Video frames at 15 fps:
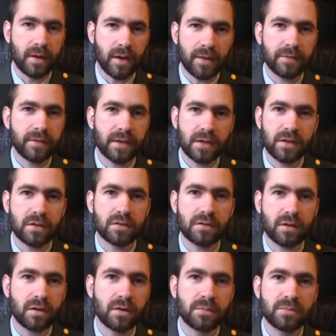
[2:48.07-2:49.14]
I think in
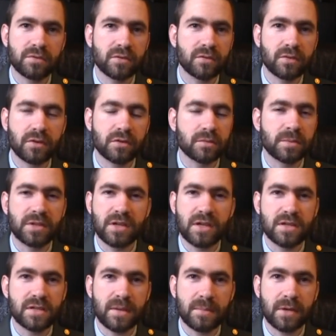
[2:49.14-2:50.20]
terms of girls
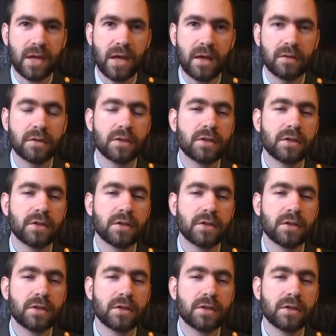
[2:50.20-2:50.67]
because I'm a guy.